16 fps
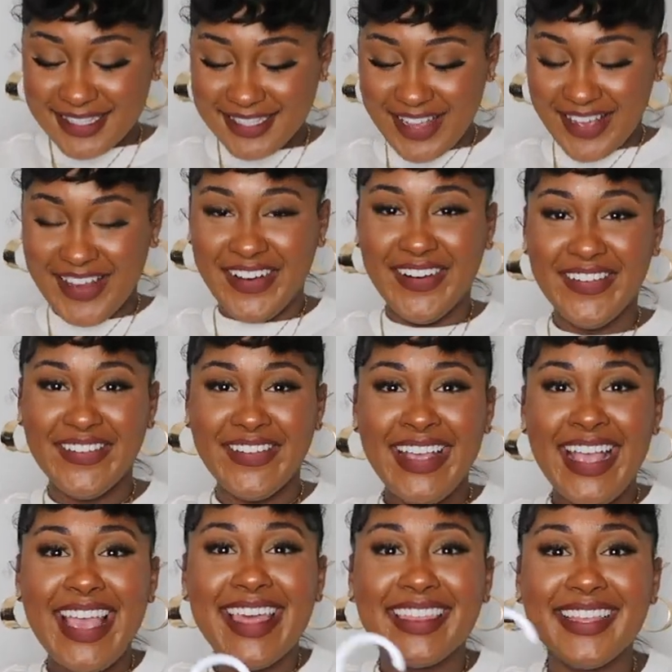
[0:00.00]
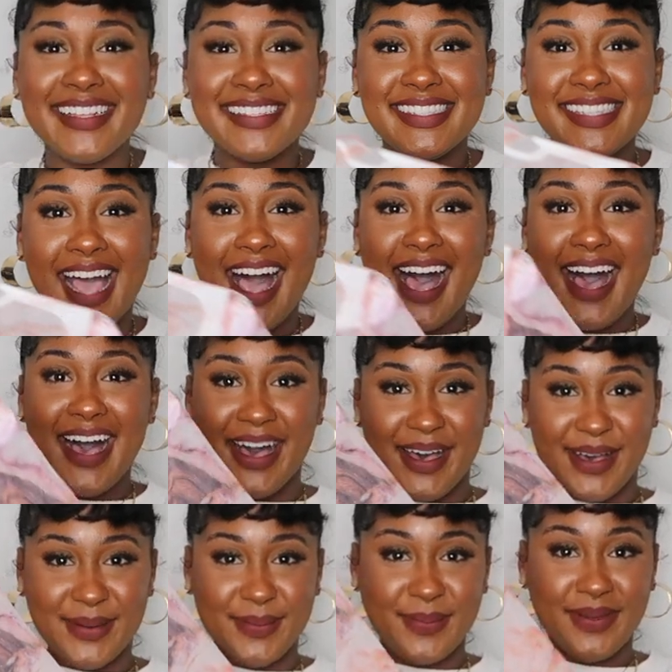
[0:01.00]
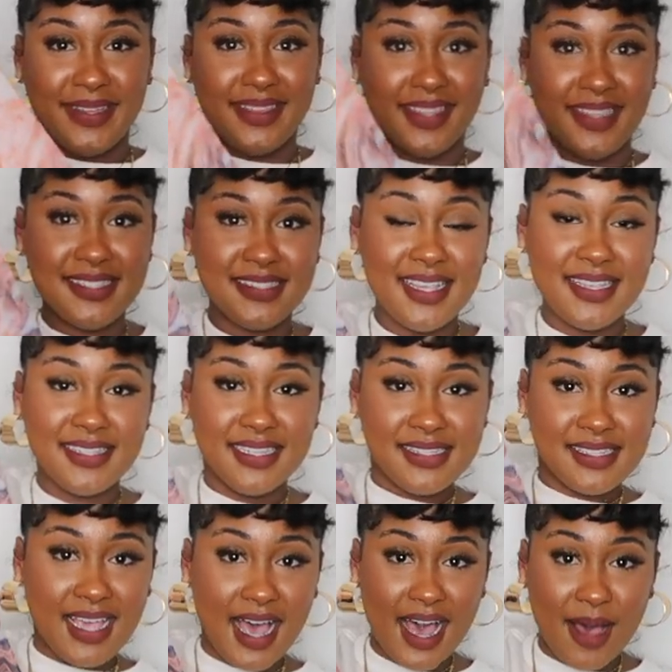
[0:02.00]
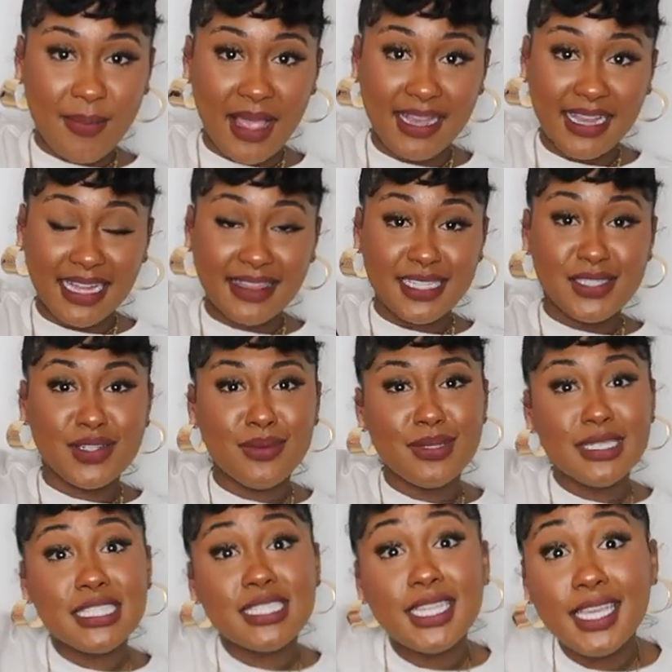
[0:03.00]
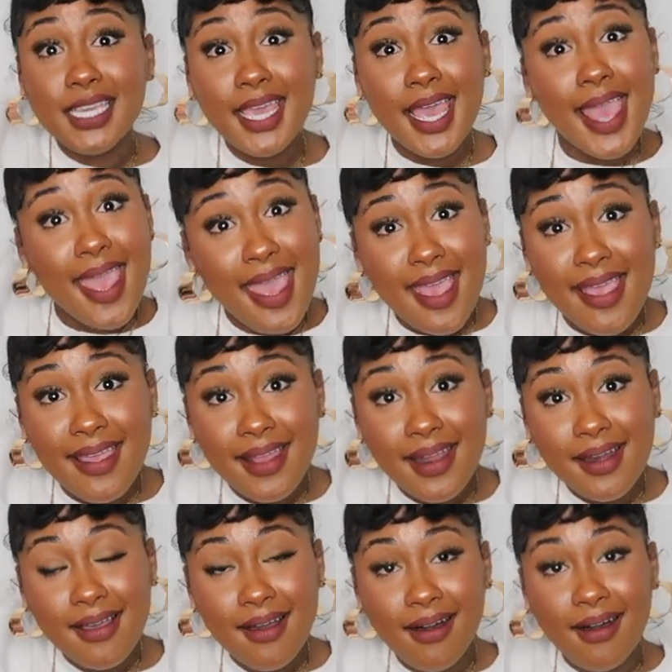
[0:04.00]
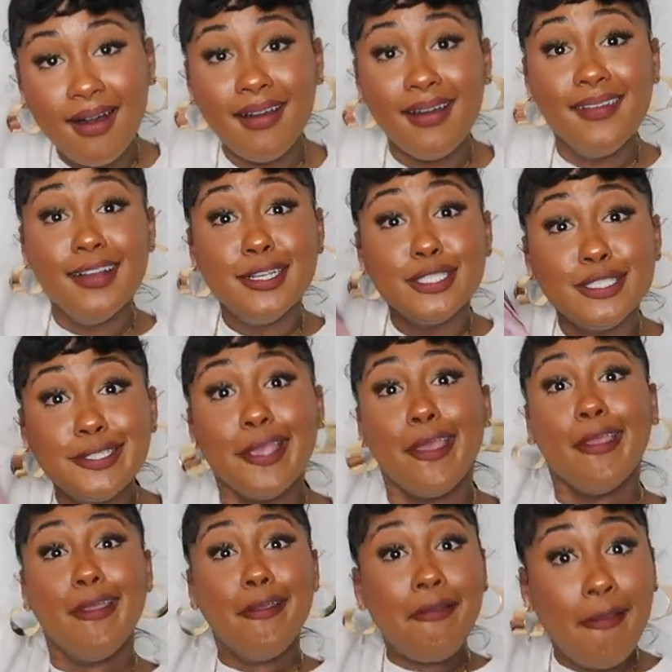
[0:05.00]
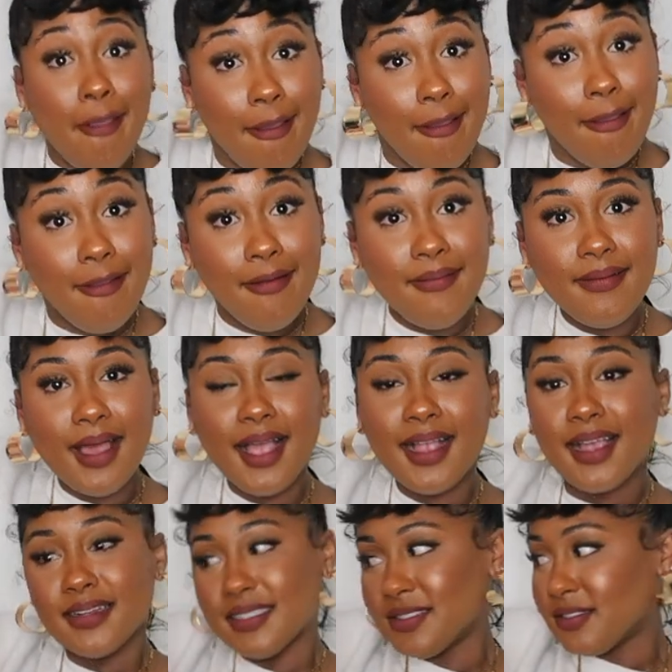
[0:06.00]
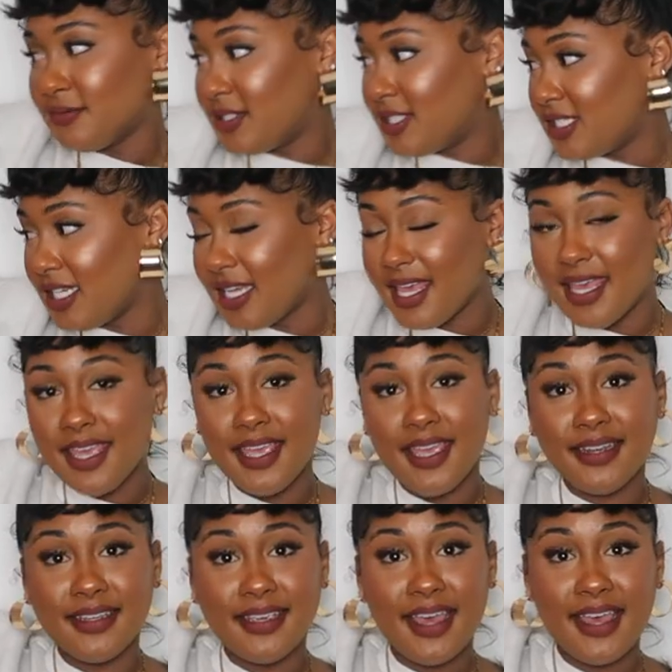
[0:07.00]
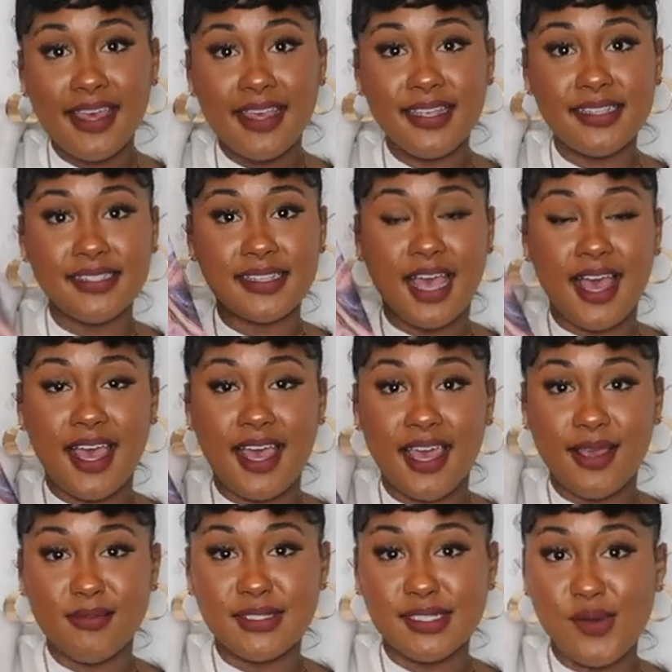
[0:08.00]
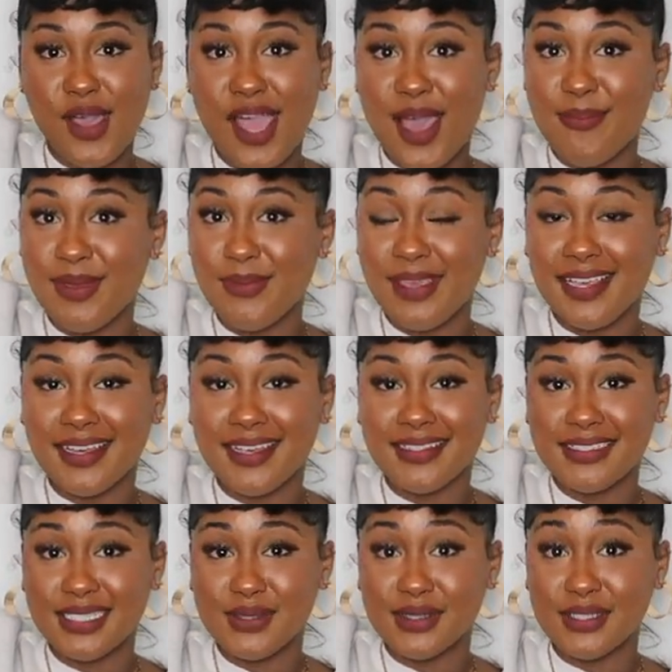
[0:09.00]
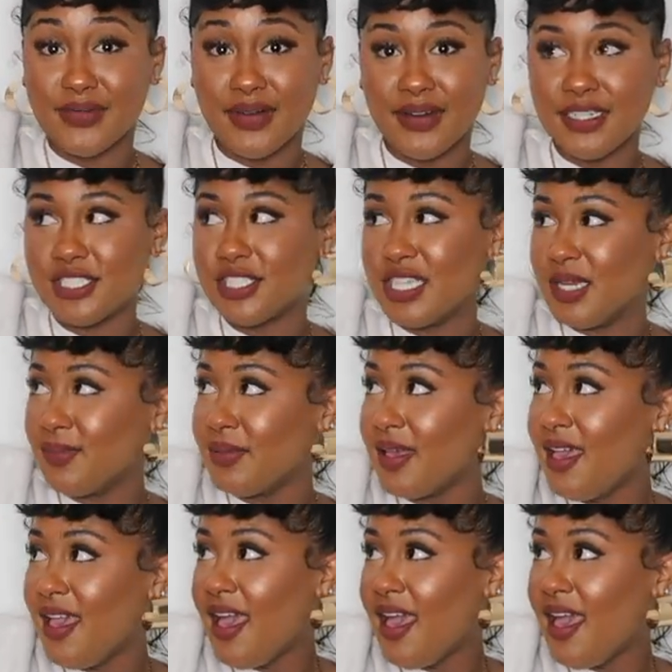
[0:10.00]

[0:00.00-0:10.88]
So the top, this is the top. I got this from Shein. Shein. I got this from Shein. Yes, I'm so happy because this was very cheap.